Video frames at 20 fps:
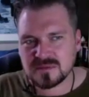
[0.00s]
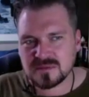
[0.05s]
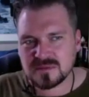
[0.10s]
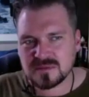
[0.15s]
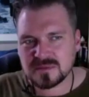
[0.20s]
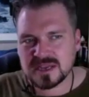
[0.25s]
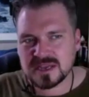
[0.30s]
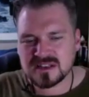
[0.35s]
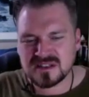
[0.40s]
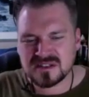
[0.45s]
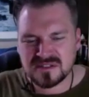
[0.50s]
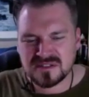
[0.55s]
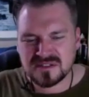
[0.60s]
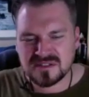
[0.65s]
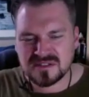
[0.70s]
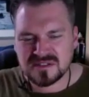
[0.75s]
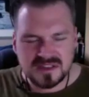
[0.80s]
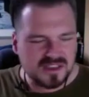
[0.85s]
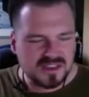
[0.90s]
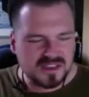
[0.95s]
but like media
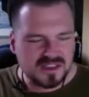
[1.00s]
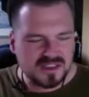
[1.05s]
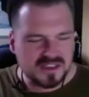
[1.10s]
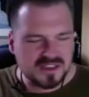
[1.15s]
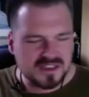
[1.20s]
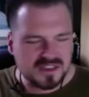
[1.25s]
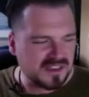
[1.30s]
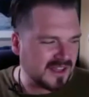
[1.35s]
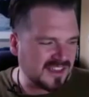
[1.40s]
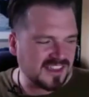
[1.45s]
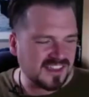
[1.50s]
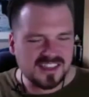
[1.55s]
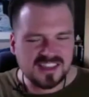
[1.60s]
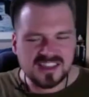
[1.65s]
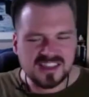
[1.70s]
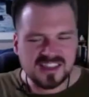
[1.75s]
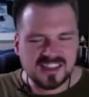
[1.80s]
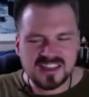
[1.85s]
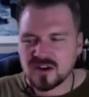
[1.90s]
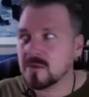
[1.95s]
think like,
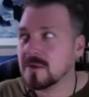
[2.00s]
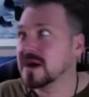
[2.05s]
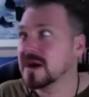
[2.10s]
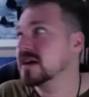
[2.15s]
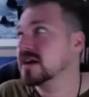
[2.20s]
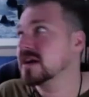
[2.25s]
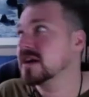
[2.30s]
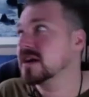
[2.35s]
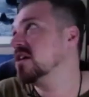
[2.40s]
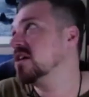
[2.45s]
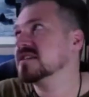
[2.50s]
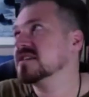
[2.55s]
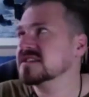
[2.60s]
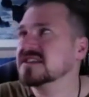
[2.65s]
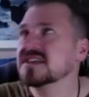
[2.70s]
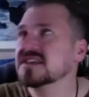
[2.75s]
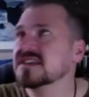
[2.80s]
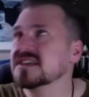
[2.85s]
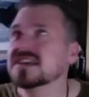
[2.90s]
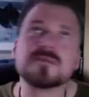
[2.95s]
oh my god,
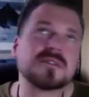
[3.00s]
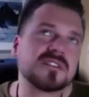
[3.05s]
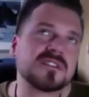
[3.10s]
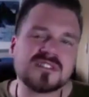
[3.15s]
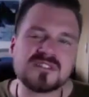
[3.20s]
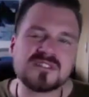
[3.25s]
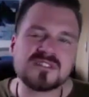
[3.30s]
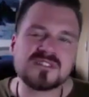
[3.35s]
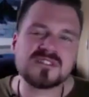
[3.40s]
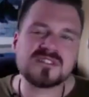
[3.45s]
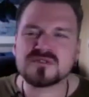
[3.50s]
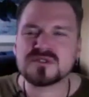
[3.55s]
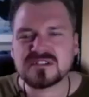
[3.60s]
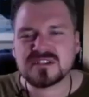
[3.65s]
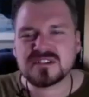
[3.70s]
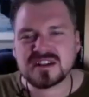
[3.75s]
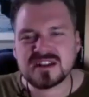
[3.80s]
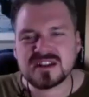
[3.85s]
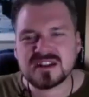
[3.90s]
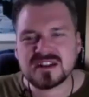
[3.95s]
it's a demon, you're
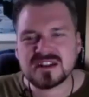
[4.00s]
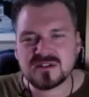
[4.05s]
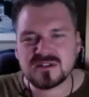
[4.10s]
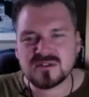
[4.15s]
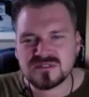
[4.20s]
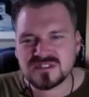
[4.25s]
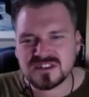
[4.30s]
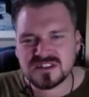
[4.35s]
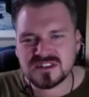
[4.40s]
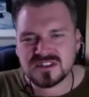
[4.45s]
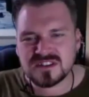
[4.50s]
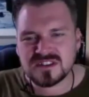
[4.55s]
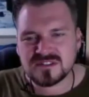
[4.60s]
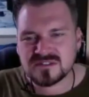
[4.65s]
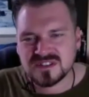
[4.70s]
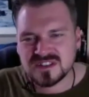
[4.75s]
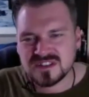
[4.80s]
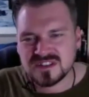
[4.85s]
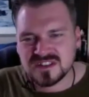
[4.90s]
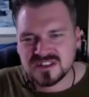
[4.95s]
running around,
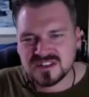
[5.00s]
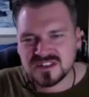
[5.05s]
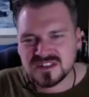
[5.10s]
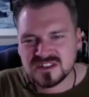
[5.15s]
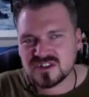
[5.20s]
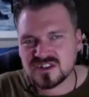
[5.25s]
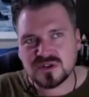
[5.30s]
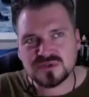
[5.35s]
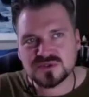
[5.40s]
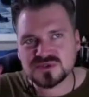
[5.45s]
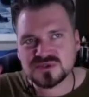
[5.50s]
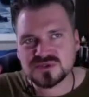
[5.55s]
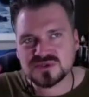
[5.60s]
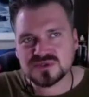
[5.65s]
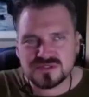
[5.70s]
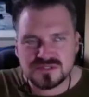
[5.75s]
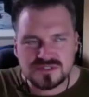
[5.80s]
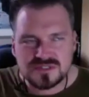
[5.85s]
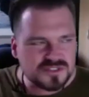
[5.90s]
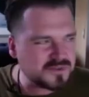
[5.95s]
ghost
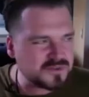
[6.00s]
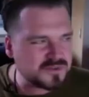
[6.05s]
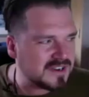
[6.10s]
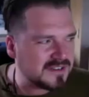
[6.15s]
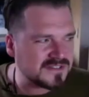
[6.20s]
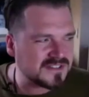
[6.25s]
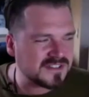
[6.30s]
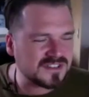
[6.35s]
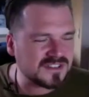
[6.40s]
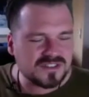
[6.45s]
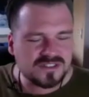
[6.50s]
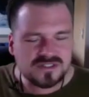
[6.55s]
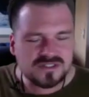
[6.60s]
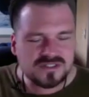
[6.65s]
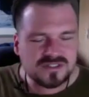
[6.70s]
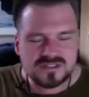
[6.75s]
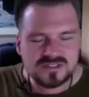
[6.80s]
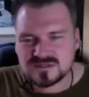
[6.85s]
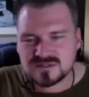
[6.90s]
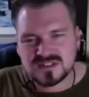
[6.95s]
hunters or whatever they're
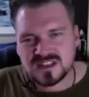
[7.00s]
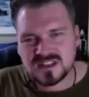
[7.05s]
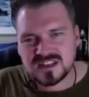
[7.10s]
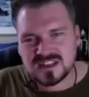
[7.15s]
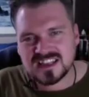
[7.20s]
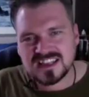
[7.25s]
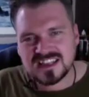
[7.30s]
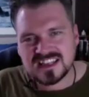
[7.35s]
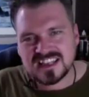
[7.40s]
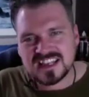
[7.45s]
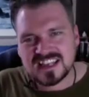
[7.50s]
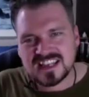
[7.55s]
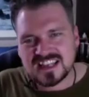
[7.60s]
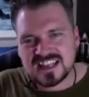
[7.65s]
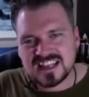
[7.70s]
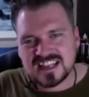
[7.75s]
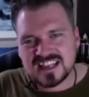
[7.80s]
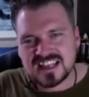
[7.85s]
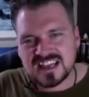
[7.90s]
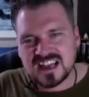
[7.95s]
called. Like,
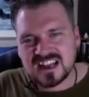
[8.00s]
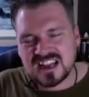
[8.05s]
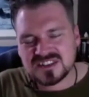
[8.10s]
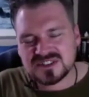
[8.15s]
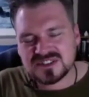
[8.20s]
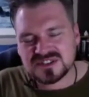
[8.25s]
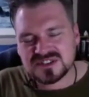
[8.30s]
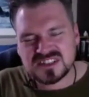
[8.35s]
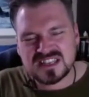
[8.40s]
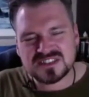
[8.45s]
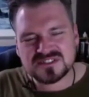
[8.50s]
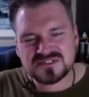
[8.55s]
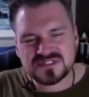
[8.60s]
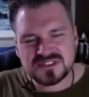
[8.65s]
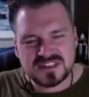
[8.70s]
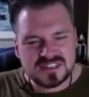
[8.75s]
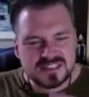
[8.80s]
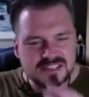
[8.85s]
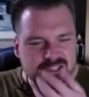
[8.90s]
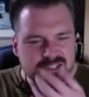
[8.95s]
I just think
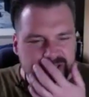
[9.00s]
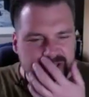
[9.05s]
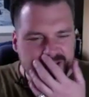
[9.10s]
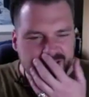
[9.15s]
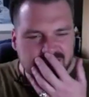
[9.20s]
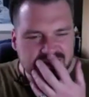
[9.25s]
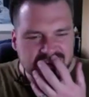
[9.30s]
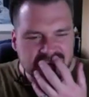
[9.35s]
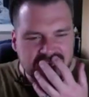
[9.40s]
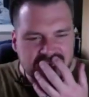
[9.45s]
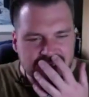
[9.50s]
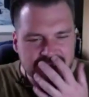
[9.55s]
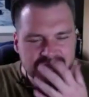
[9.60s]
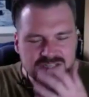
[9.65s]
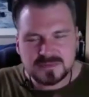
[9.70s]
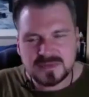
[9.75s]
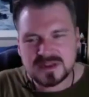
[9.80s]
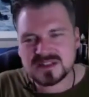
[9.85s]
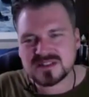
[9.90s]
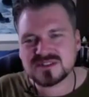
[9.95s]
that's really like
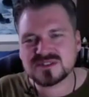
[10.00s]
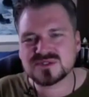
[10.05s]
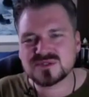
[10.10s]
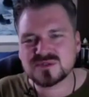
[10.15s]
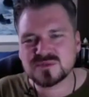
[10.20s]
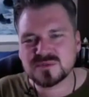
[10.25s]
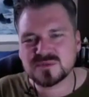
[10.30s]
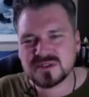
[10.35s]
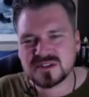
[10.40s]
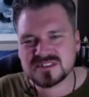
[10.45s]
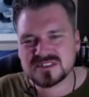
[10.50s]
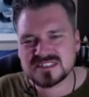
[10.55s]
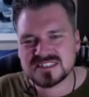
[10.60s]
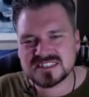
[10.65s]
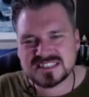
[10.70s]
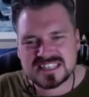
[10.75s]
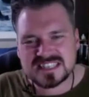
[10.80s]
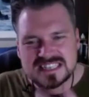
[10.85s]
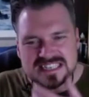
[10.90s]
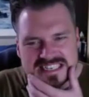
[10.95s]
detrimental because
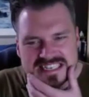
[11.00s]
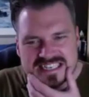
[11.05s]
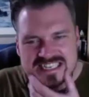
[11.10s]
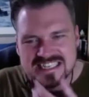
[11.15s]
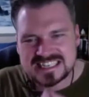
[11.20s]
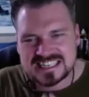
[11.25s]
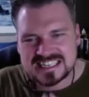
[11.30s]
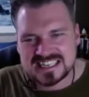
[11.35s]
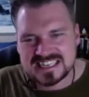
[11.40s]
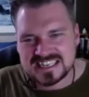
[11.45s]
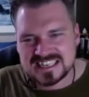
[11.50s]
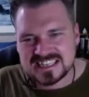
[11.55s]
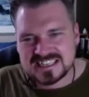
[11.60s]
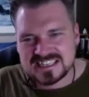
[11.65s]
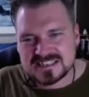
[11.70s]
it's like